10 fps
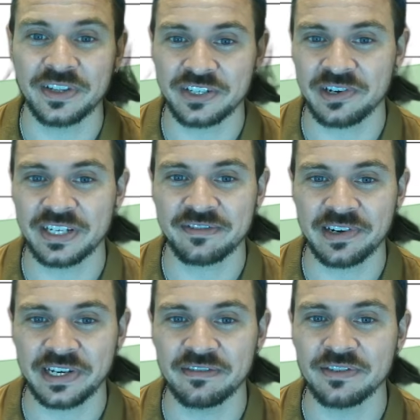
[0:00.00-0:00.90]
This chart is
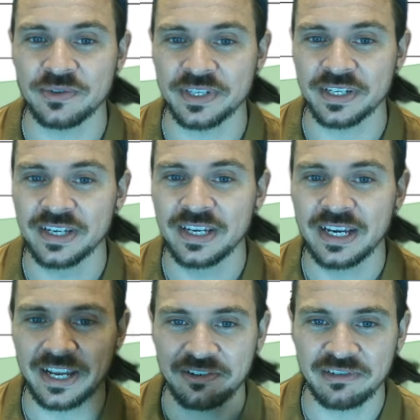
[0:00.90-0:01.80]
very confusing.
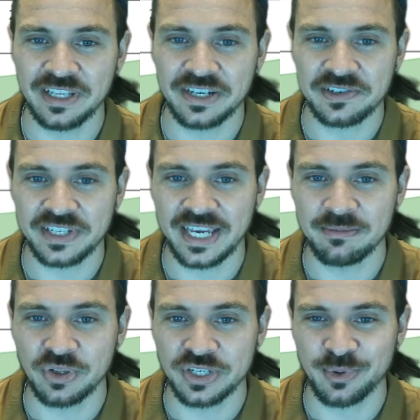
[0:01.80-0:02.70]
I don't really understand
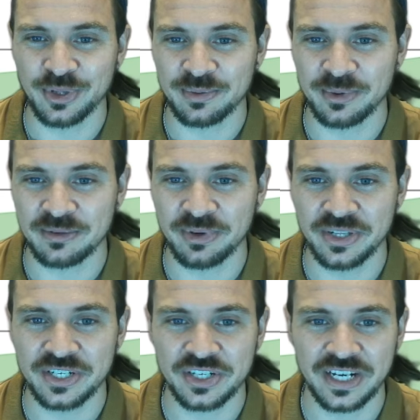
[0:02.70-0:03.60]
bullish, bullish, bullish,
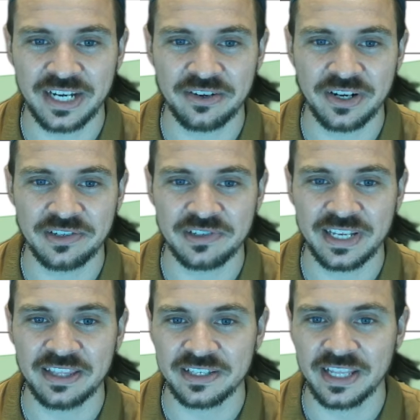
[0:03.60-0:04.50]
bullish. I don't
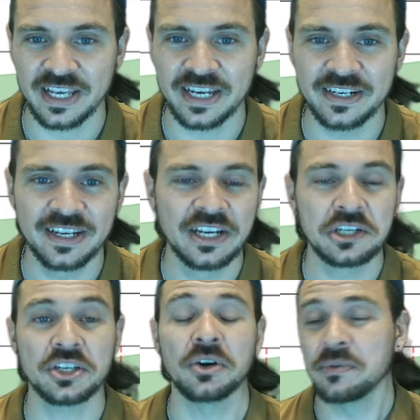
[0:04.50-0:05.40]
understand this line.
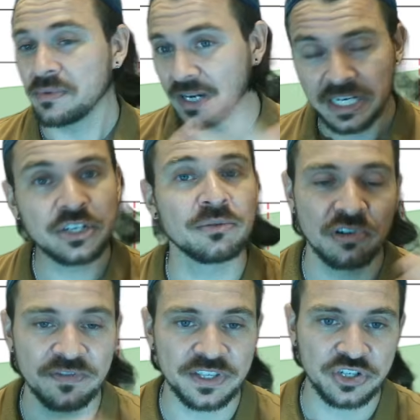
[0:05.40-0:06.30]
So, need to
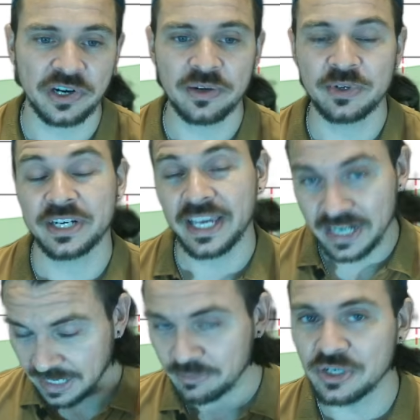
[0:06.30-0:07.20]
improve this chart, which again,
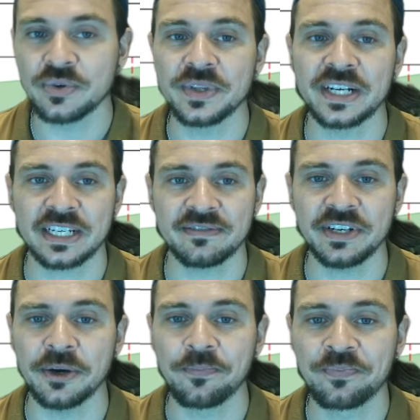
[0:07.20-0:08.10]
I'm going to do in the next video.